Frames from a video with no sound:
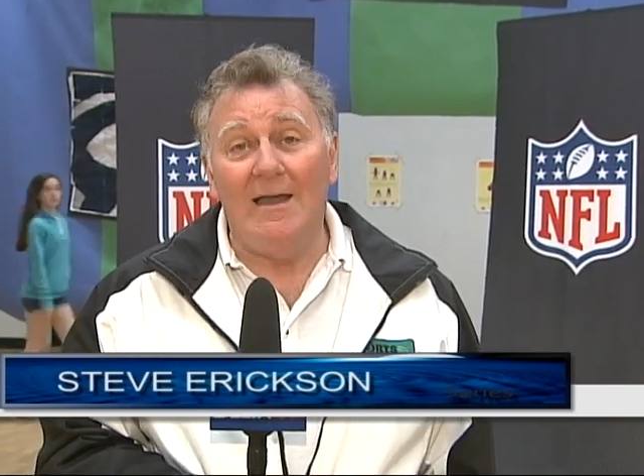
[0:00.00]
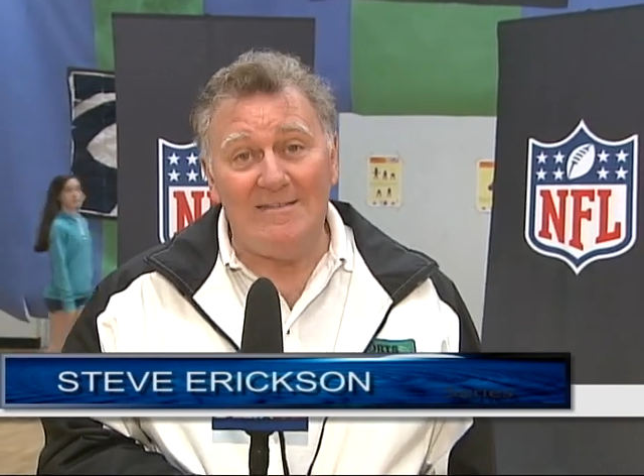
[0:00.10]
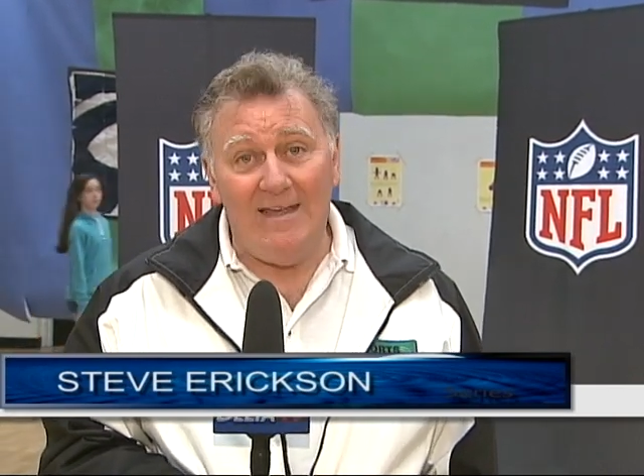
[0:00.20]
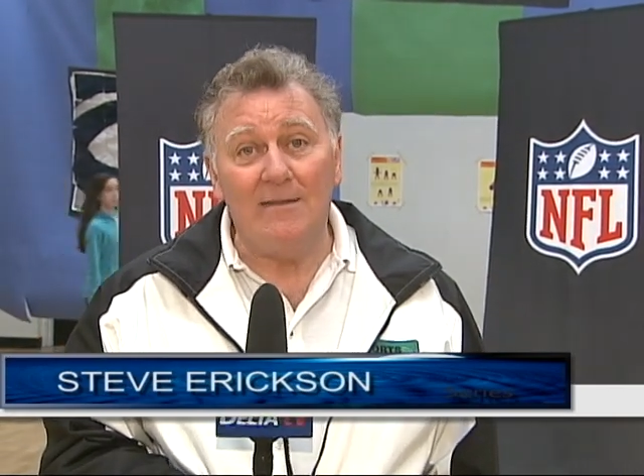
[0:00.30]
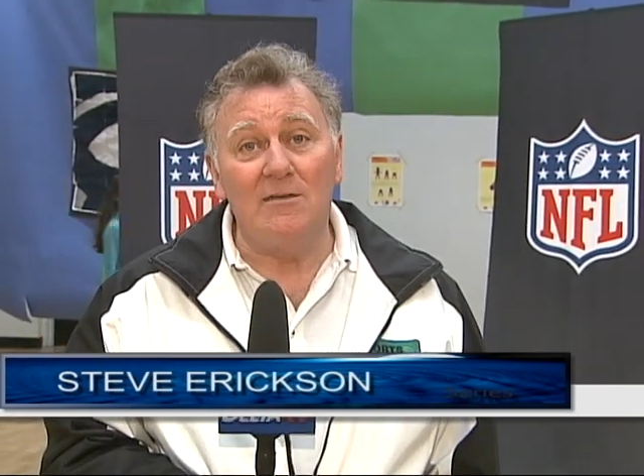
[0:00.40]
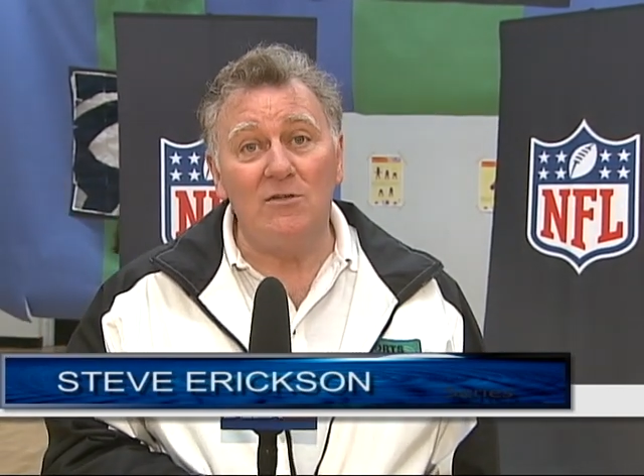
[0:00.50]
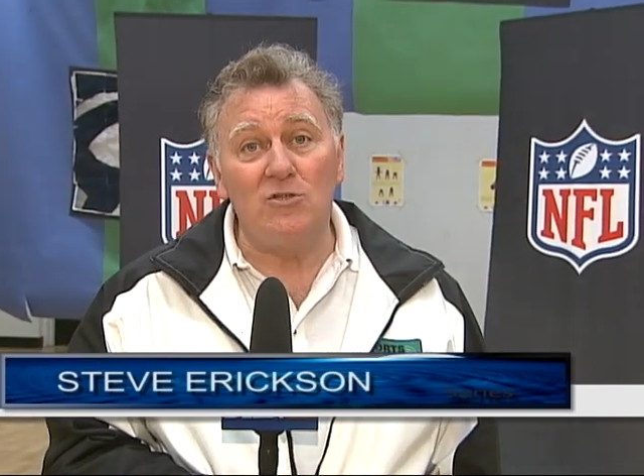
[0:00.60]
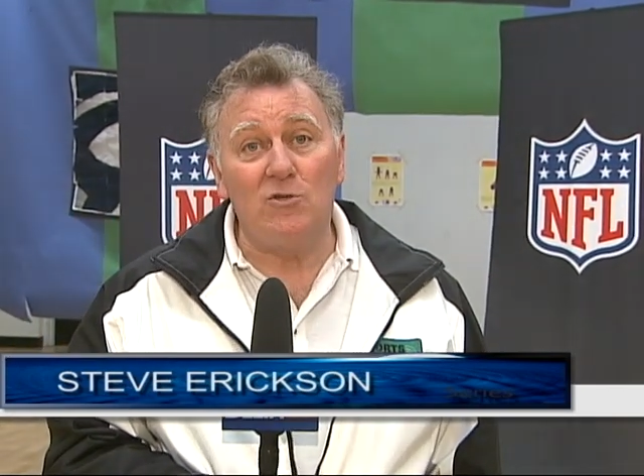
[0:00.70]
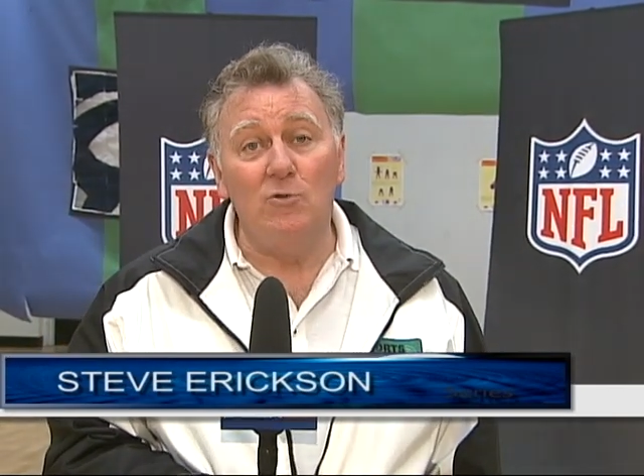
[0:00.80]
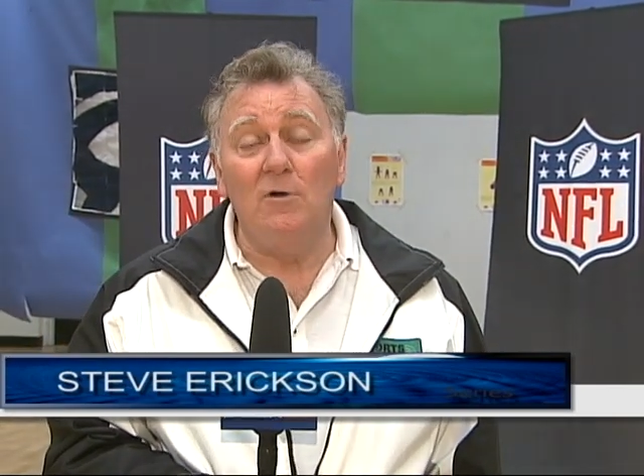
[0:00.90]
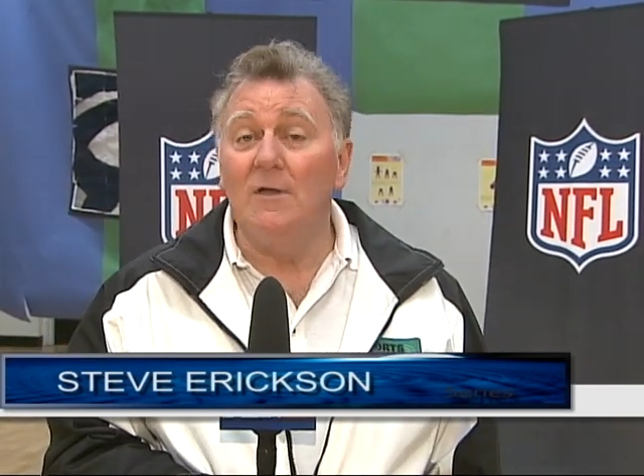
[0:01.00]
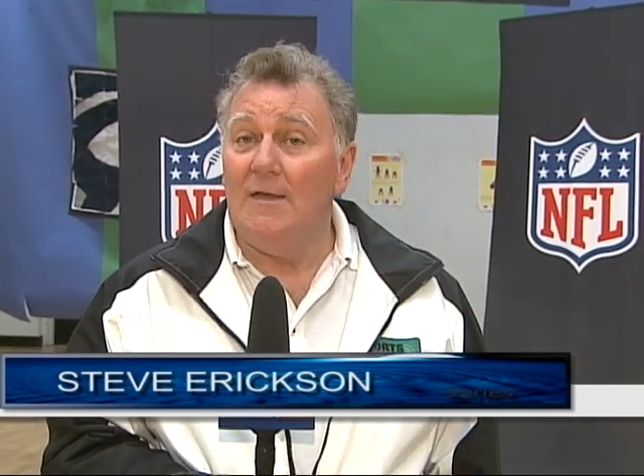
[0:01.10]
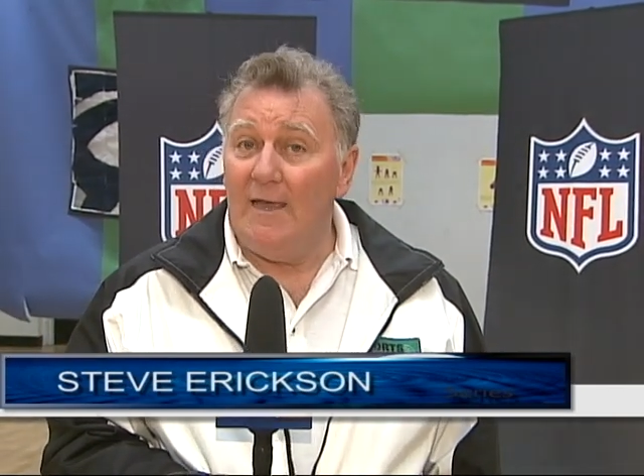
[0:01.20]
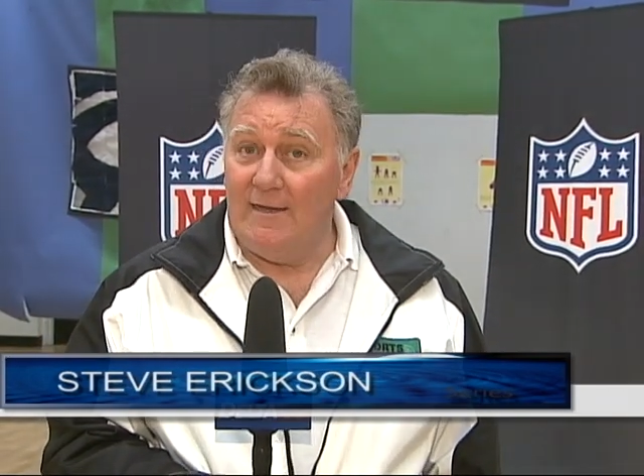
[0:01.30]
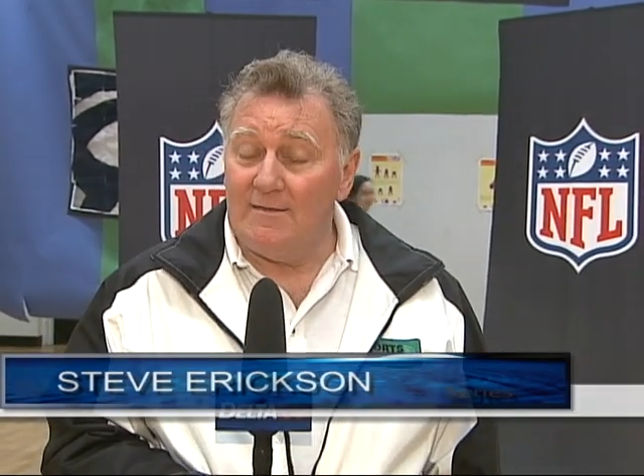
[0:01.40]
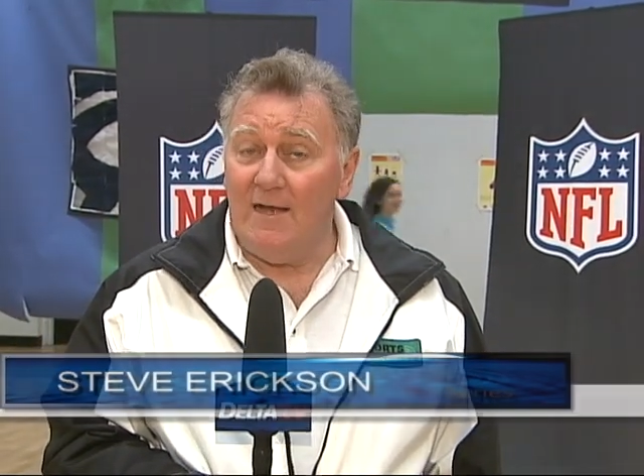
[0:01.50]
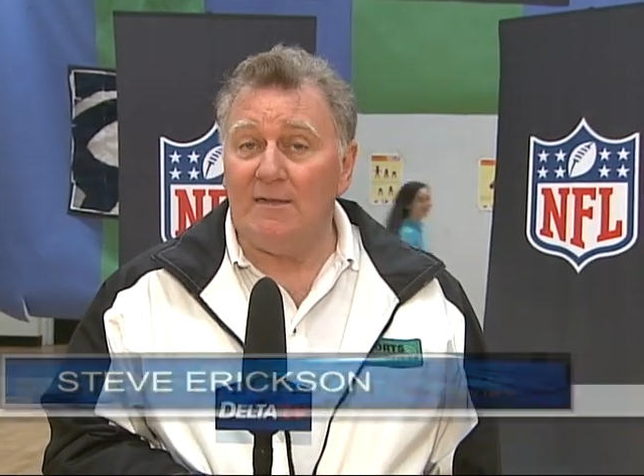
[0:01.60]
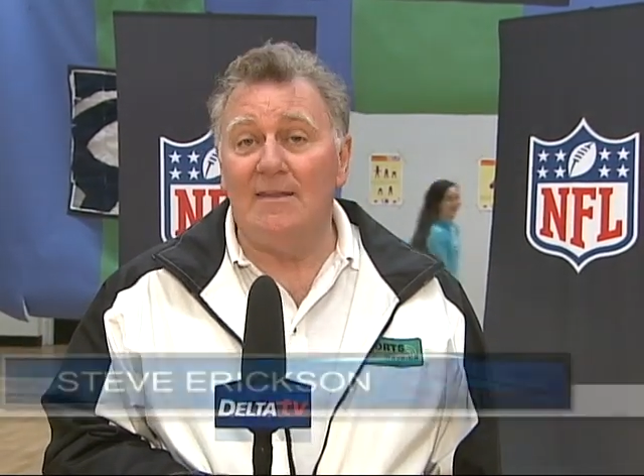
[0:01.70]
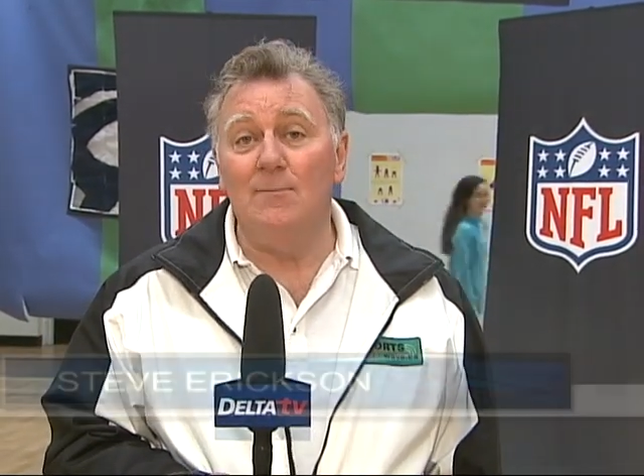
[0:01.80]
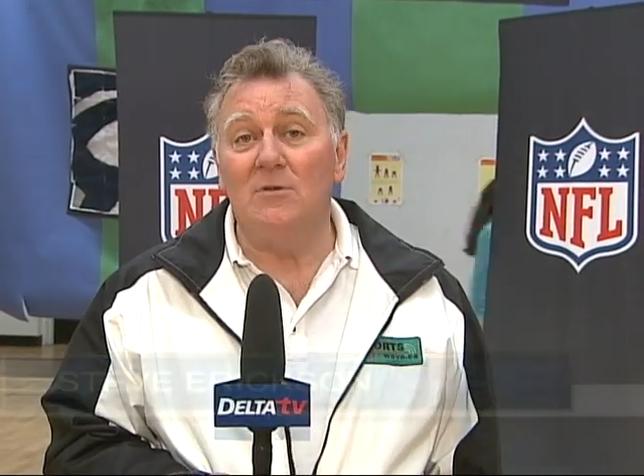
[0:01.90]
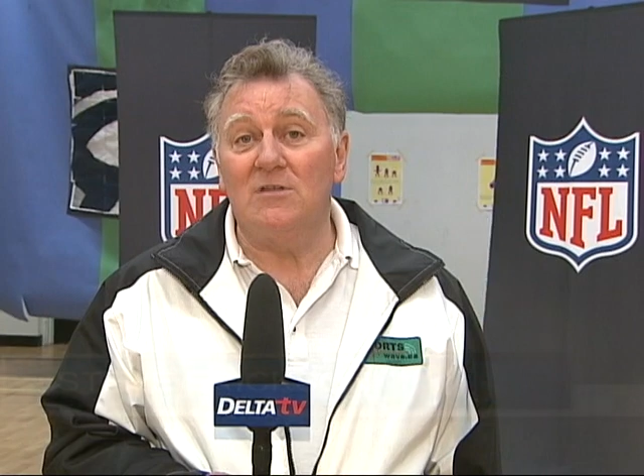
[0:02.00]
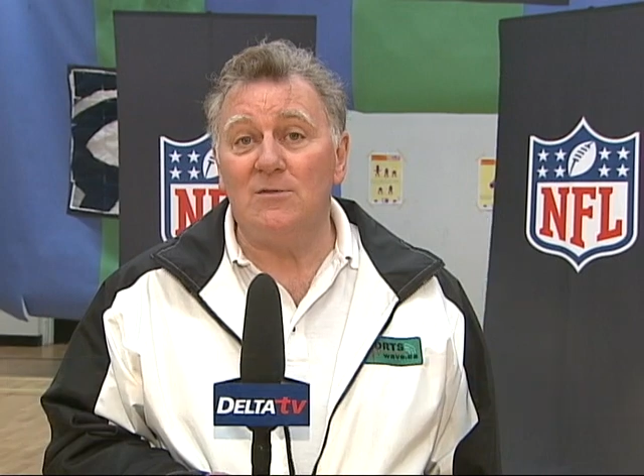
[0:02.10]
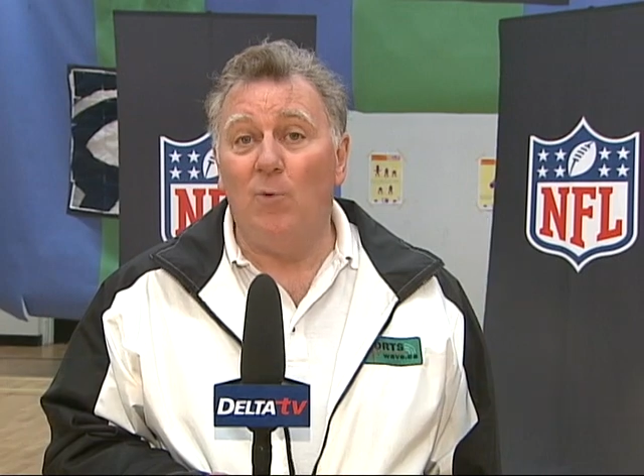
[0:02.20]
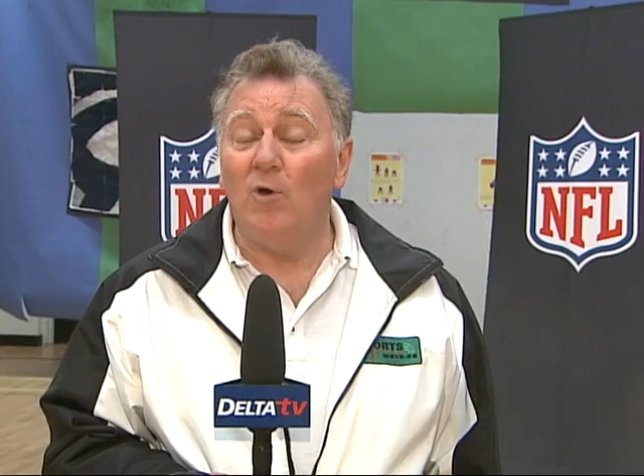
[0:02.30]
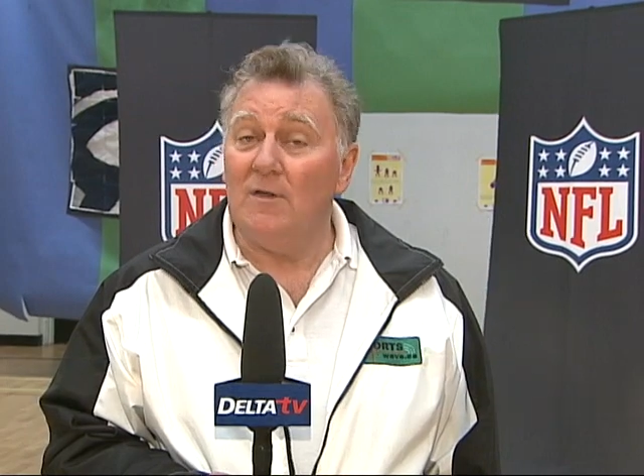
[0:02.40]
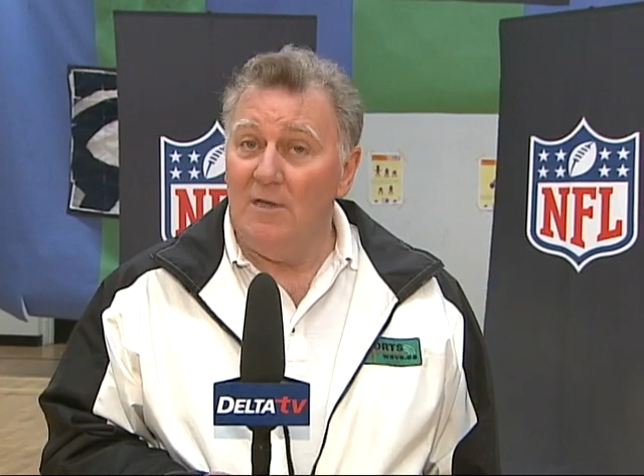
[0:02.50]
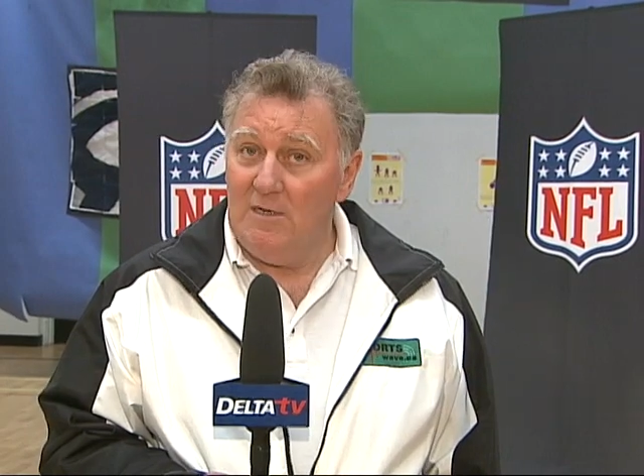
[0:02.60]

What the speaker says: attend their school and talk to them about the sport.